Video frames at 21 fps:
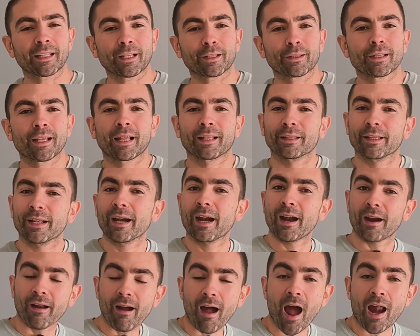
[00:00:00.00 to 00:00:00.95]
and
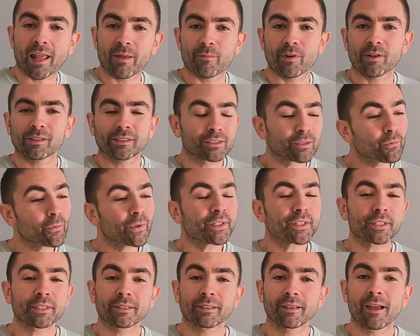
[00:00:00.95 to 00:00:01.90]
there are animals
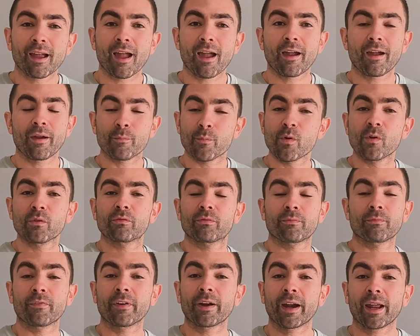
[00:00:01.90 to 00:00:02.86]
which move
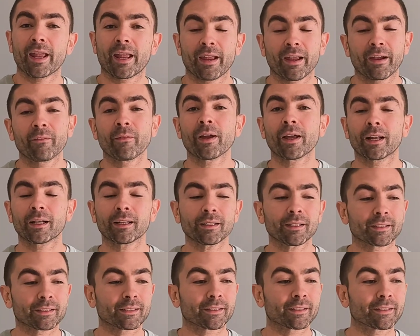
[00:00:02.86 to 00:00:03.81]
very
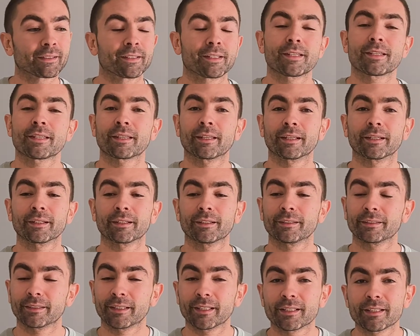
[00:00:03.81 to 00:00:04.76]
well, and
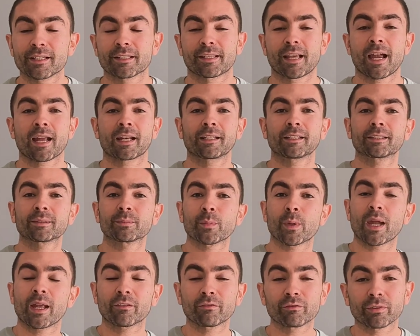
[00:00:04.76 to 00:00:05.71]
the design is
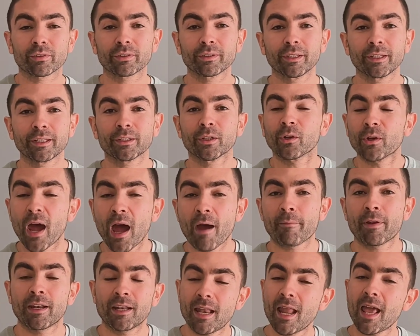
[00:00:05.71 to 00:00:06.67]
made for not
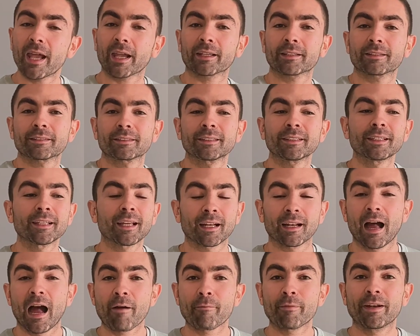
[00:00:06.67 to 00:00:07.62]
having legs.
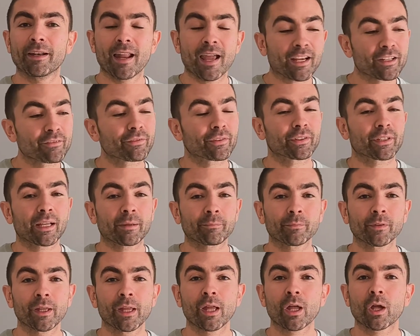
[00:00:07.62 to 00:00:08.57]
And having legs for
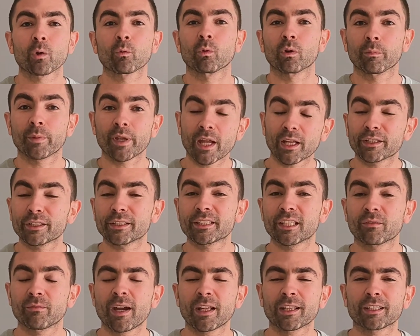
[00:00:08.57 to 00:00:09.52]
them will be a
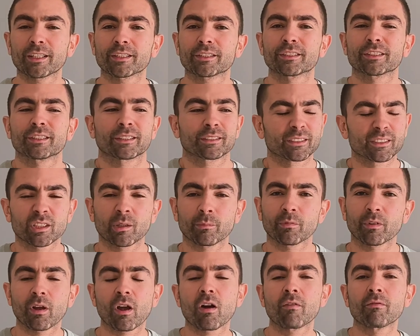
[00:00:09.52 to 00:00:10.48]
disadvantage and
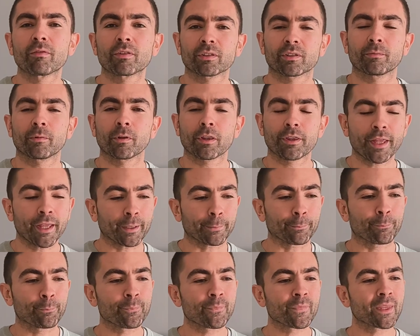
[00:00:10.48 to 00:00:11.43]
some uncomfortable
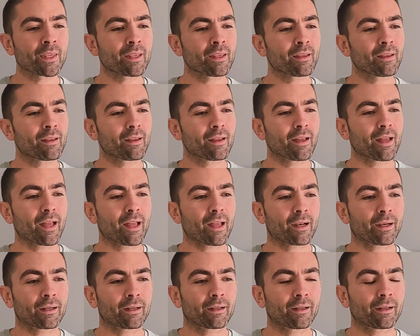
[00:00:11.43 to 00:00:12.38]
thing.
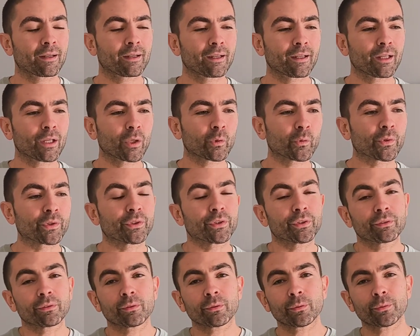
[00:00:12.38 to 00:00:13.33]
And
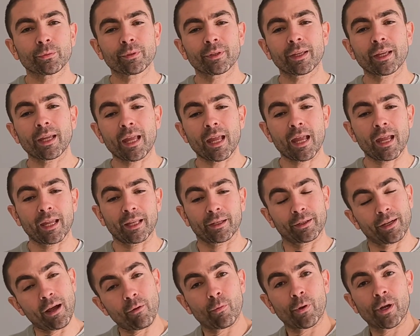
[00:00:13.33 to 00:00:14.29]
when,
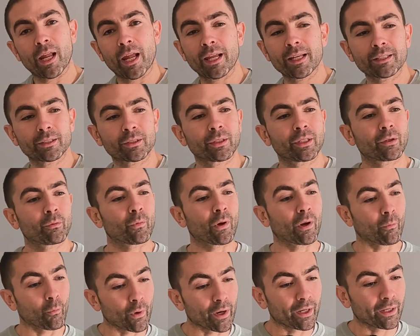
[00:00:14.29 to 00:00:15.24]
in our case,
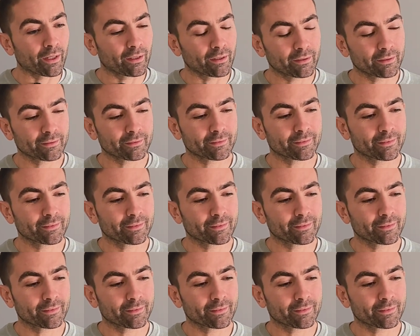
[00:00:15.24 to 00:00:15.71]
when we